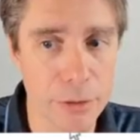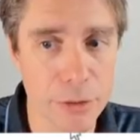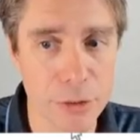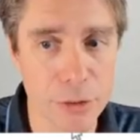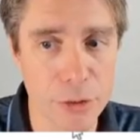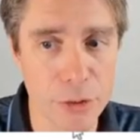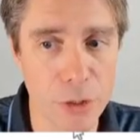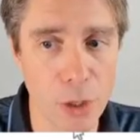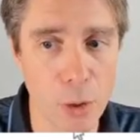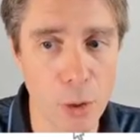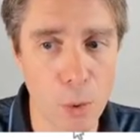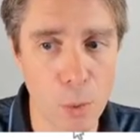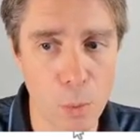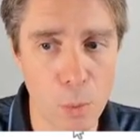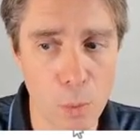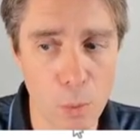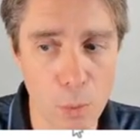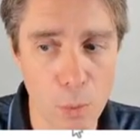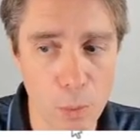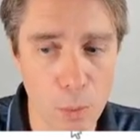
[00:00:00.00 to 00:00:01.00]

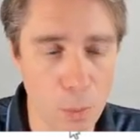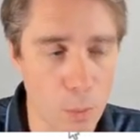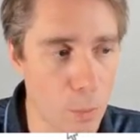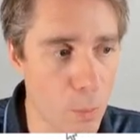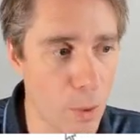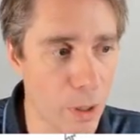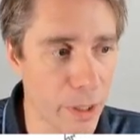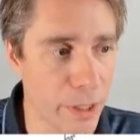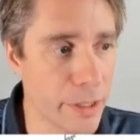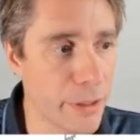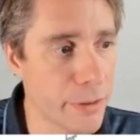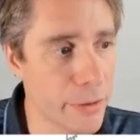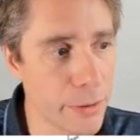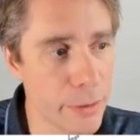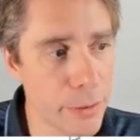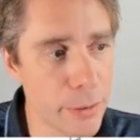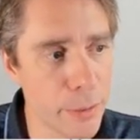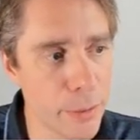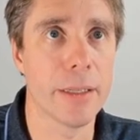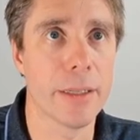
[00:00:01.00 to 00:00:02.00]
So what
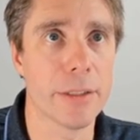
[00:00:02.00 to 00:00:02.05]
do?